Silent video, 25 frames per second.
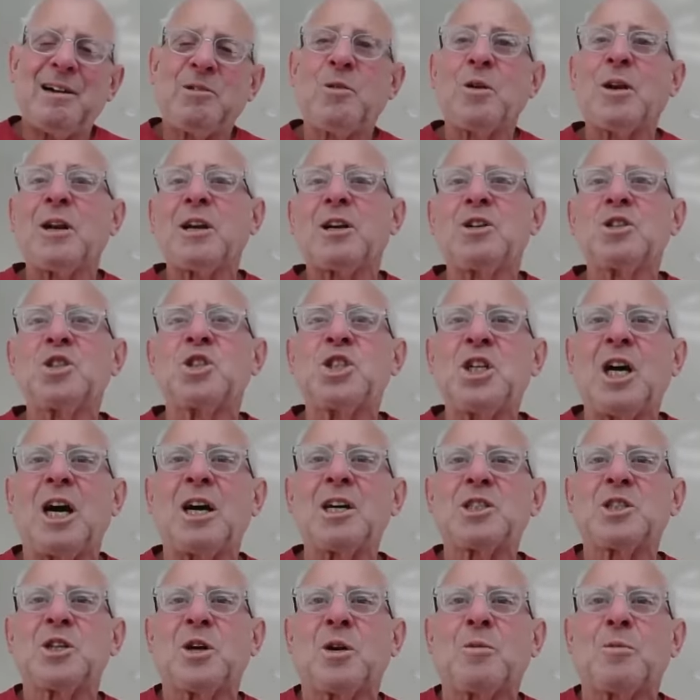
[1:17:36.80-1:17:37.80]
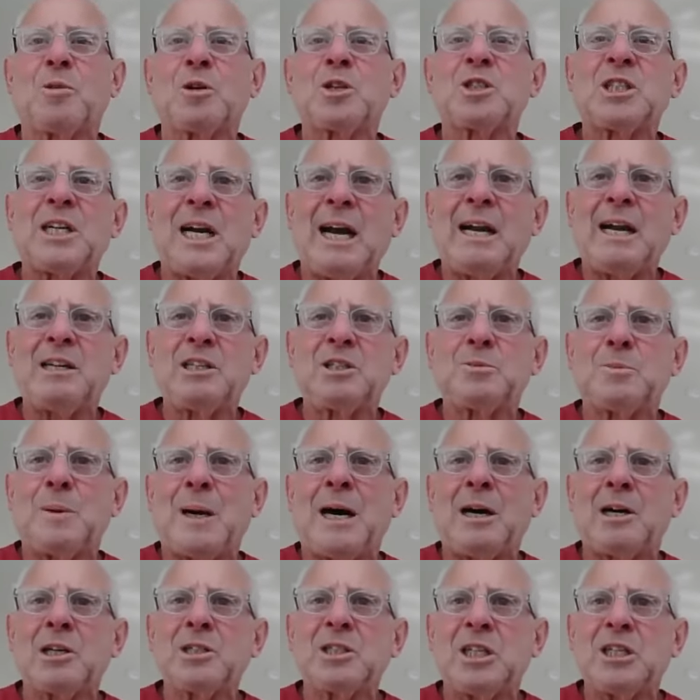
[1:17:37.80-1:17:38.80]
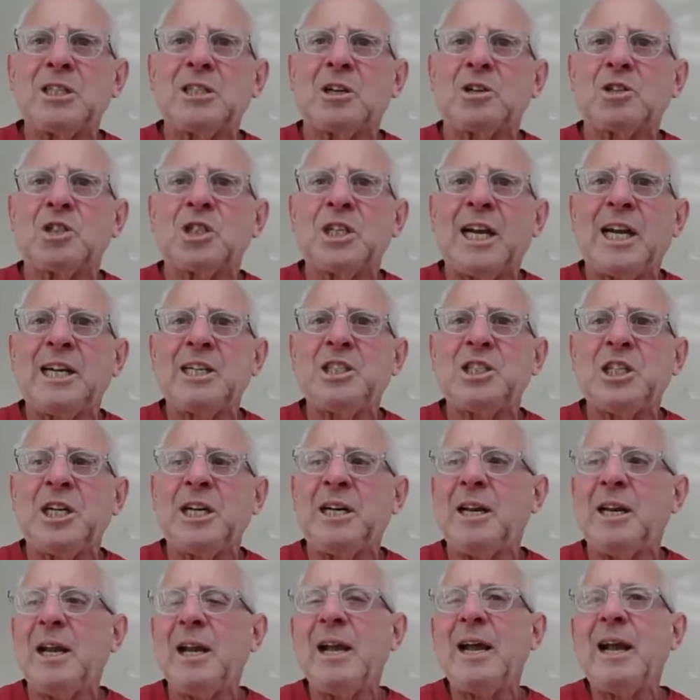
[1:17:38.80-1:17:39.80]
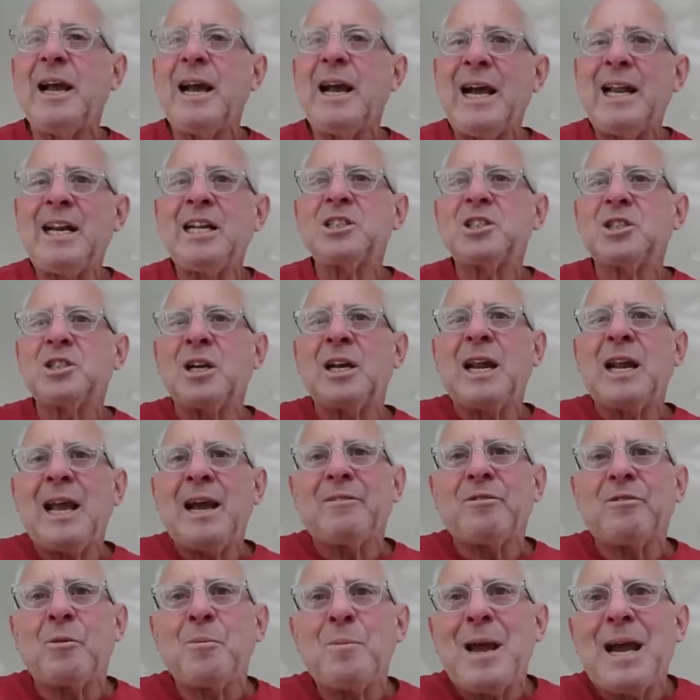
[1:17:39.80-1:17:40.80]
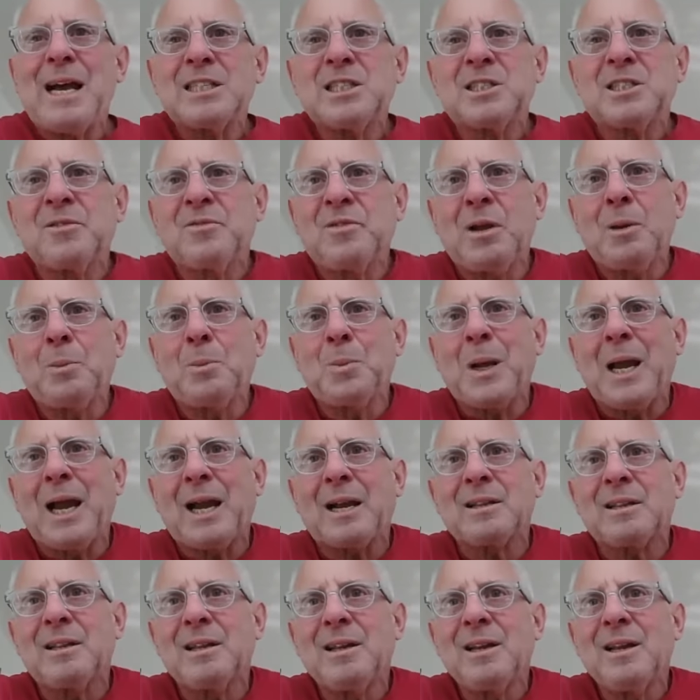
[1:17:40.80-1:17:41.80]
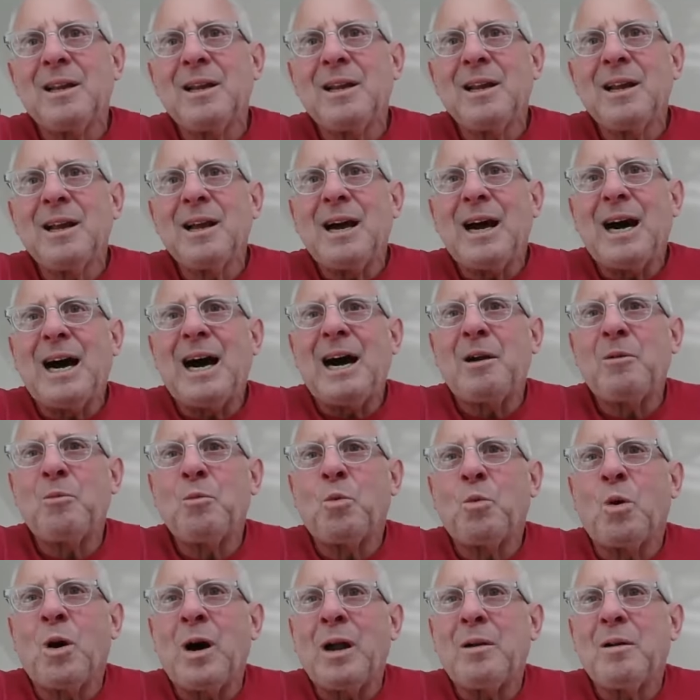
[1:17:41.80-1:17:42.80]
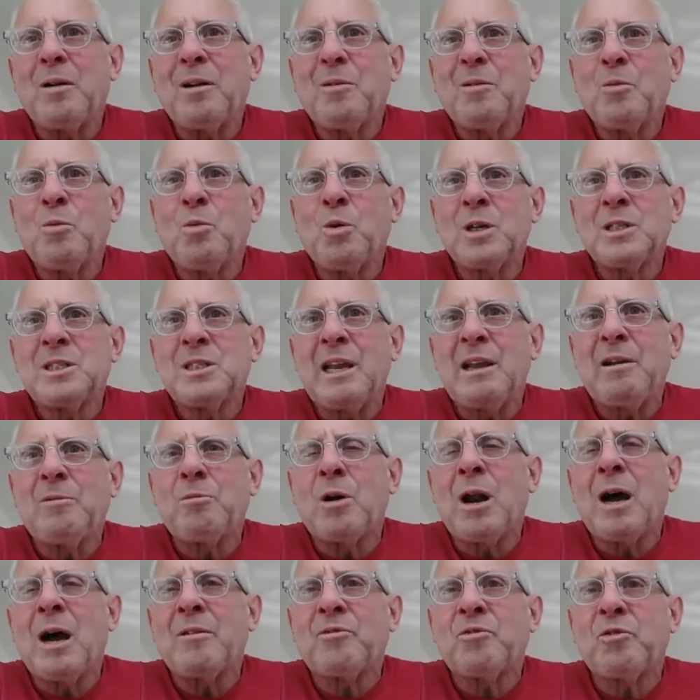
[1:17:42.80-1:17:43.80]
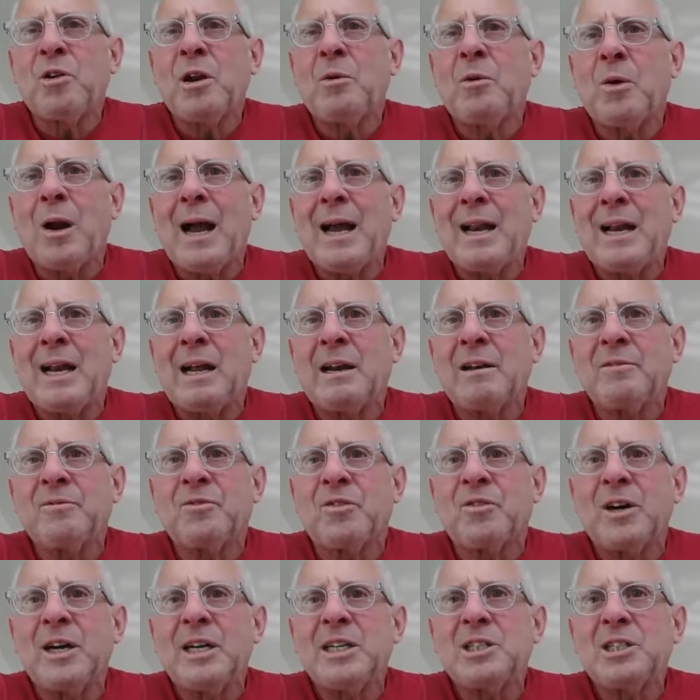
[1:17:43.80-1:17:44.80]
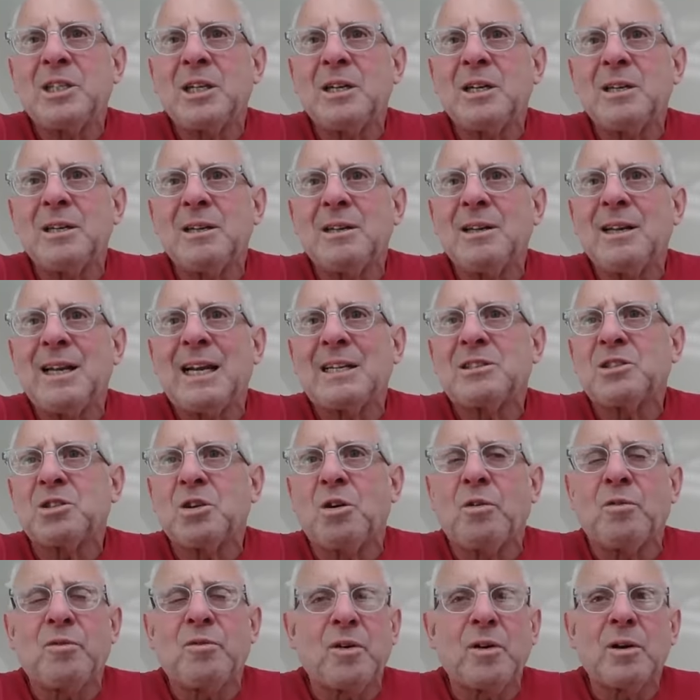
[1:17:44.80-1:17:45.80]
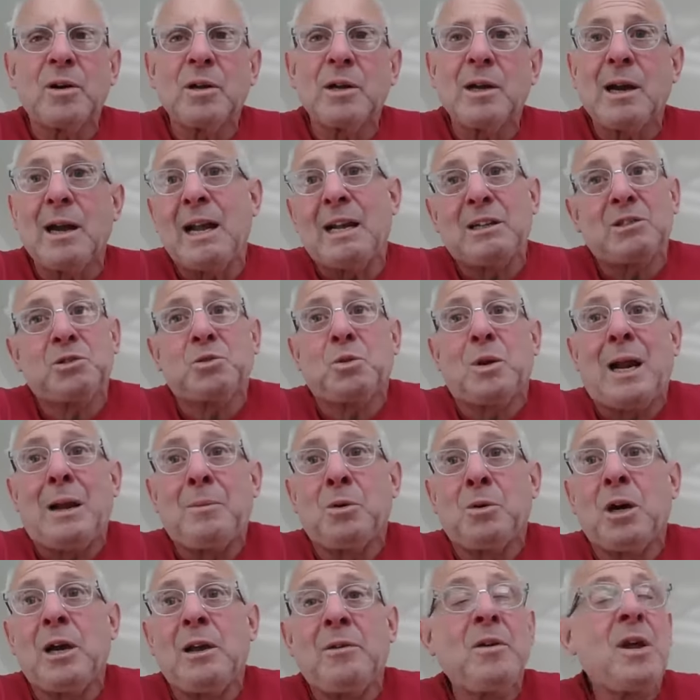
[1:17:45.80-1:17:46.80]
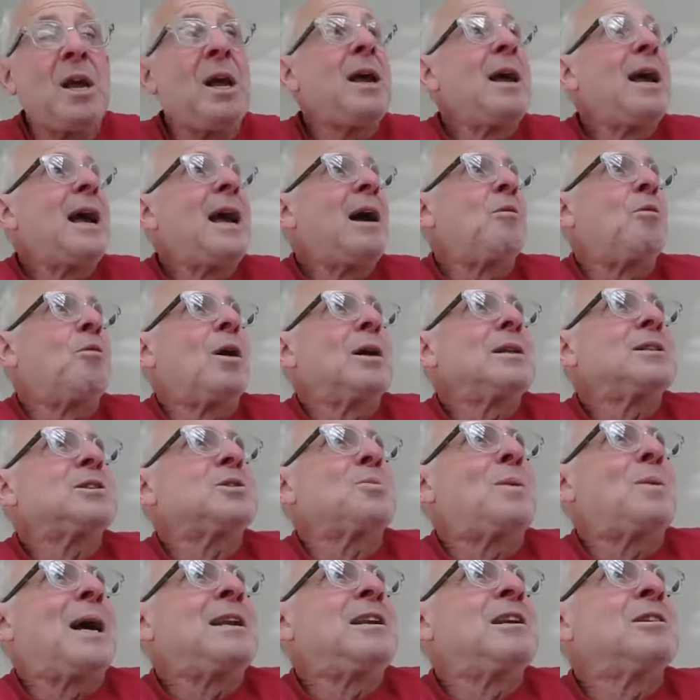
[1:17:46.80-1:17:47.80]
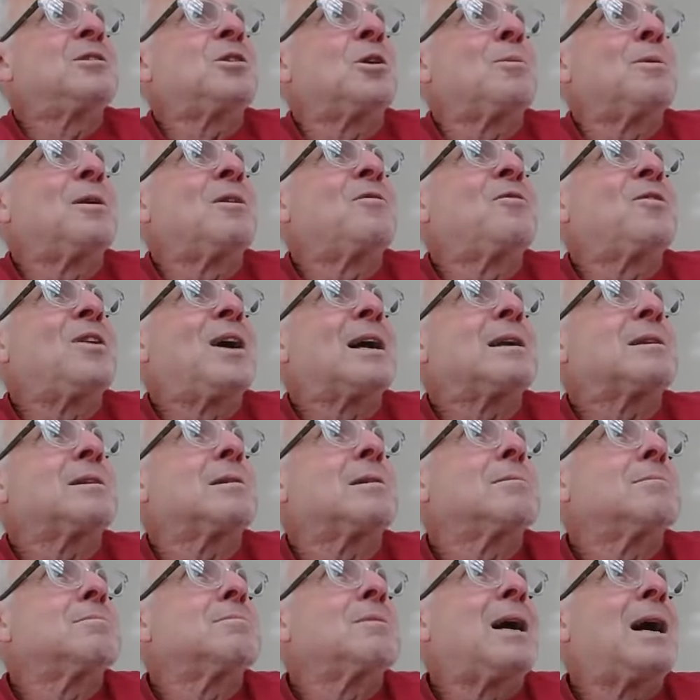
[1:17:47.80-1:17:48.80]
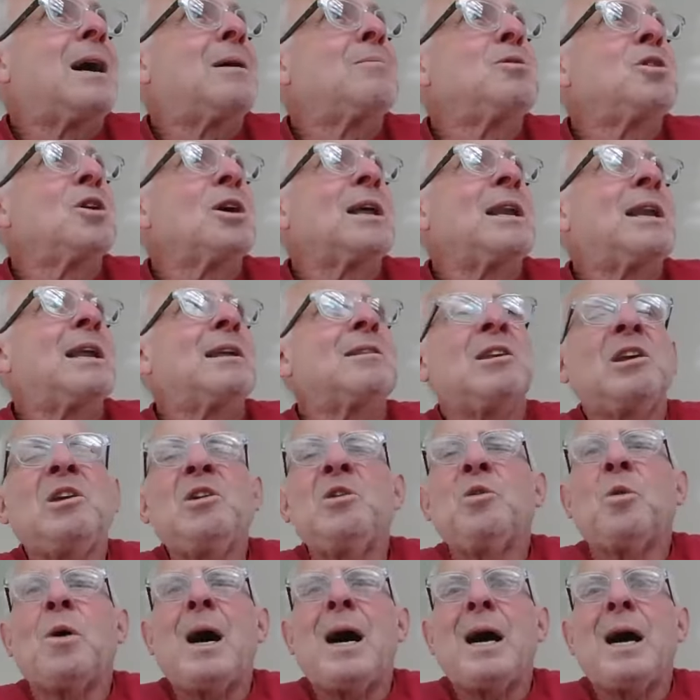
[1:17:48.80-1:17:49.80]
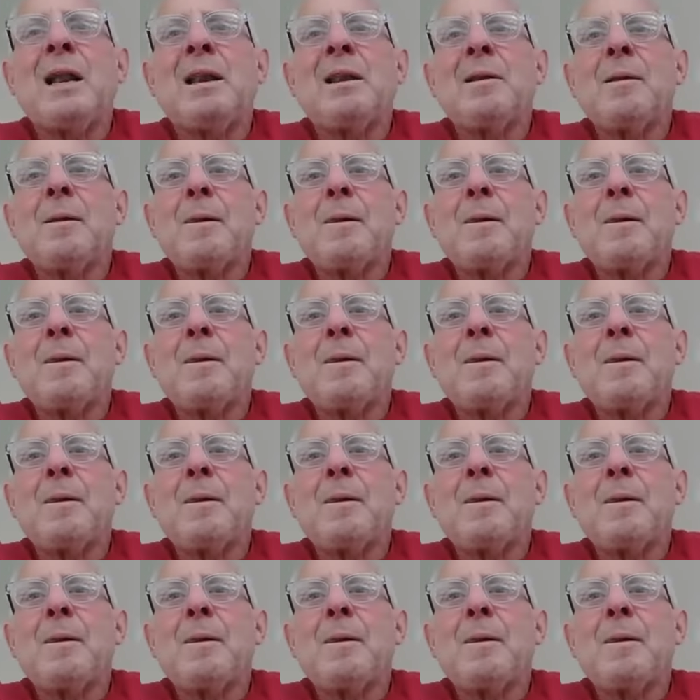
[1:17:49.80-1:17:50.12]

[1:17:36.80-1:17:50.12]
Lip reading: critical juncture where China's policies are changing, and it's going to have a massive impact on what was a free ride on inflation. That's over. That's what I believe. And what's my determining factor? I'm looking at the yuan.